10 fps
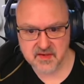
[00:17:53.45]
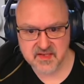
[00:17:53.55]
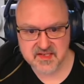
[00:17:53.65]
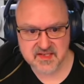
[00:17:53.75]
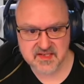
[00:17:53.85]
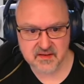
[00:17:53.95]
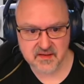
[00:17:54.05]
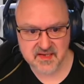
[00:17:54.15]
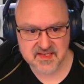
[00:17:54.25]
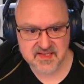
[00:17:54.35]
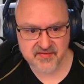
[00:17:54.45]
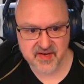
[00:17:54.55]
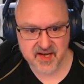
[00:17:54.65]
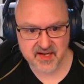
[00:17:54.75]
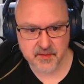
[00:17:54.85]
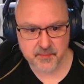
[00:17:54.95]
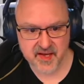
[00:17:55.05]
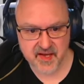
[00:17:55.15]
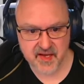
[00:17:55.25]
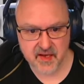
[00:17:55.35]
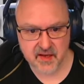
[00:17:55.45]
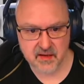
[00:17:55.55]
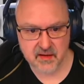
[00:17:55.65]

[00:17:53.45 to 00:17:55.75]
This is still a 7, 8 pair.